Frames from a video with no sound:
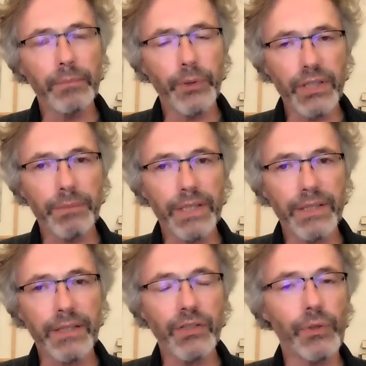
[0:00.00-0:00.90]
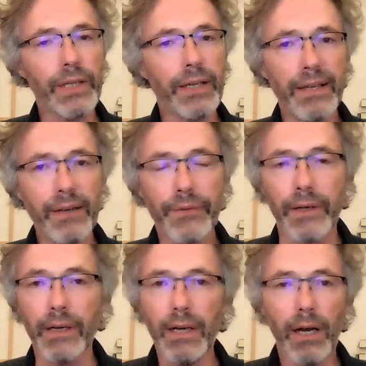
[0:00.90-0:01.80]
Buddhism is that you can
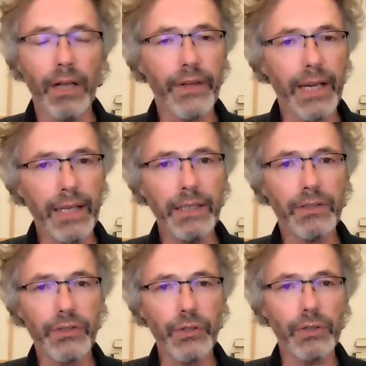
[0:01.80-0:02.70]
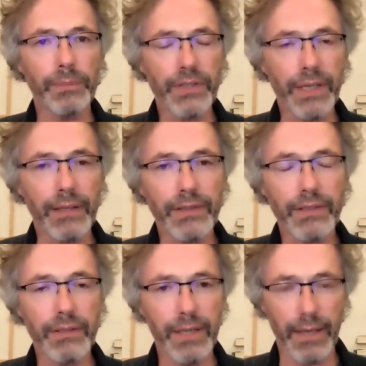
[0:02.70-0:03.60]
never, under any circumstance,
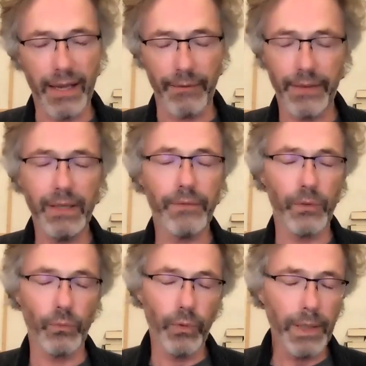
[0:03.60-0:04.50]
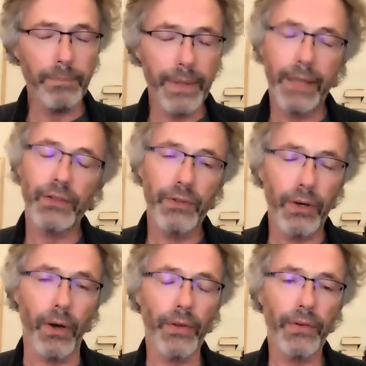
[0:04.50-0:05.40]
have even one bad
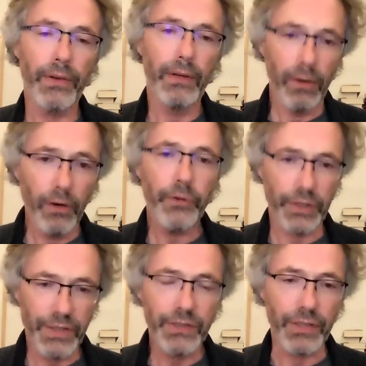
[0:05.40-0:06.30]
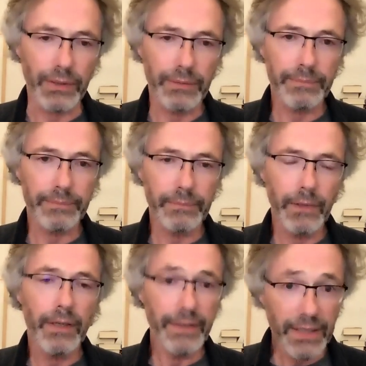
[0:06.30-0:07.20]
thought of your teacher.
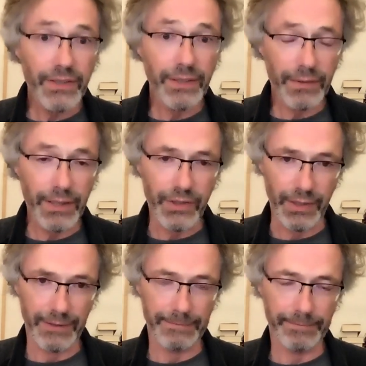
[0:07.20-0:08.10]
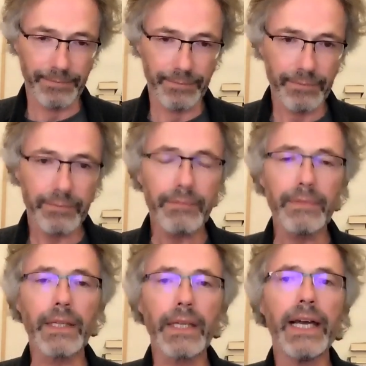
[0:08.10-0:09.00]
That's the teaching.
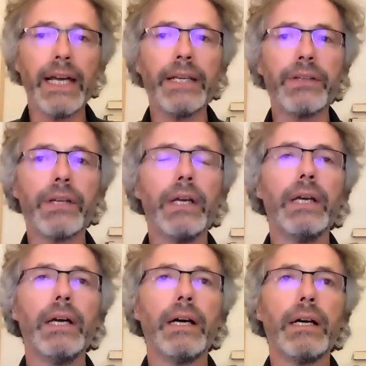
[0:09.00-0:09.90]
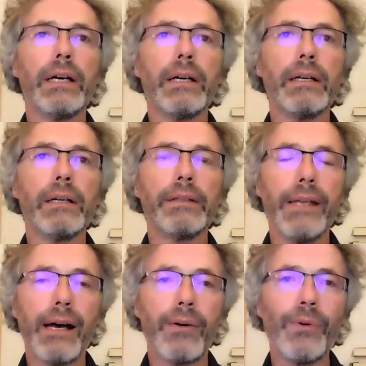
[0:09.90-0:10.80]
And
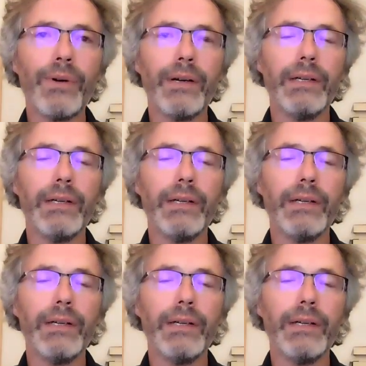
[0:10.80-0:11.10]
now,